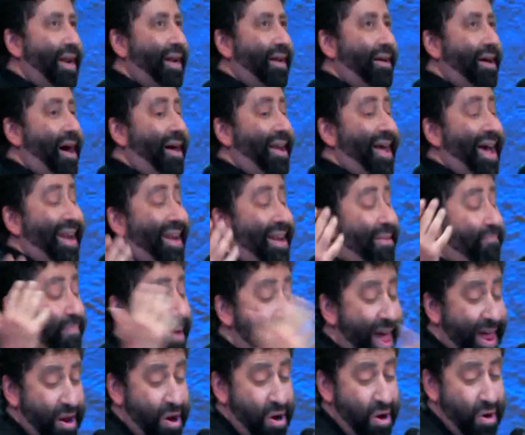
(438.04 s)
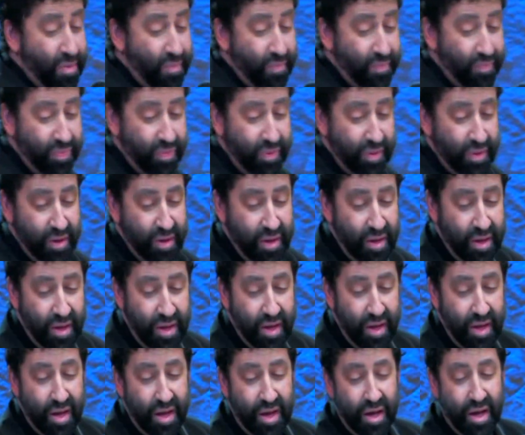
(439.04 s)
and God had it better.
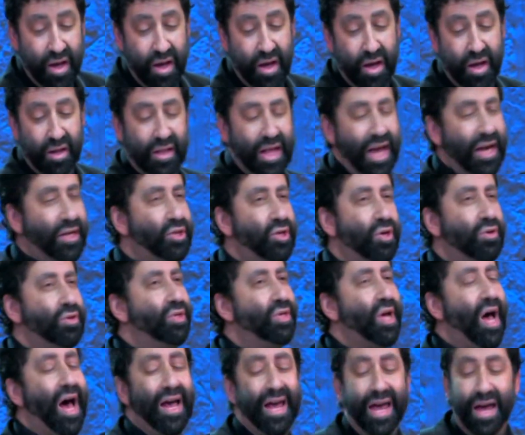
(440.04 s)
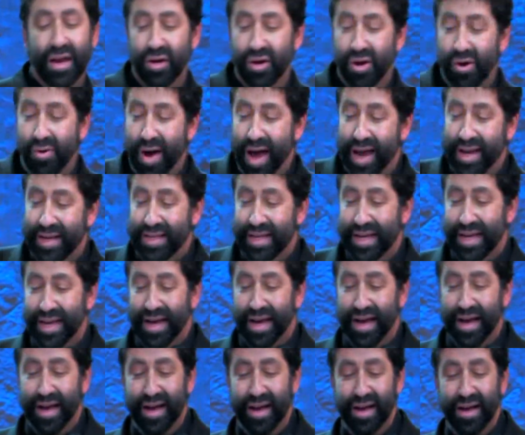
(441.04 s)
Like Josiah had no idea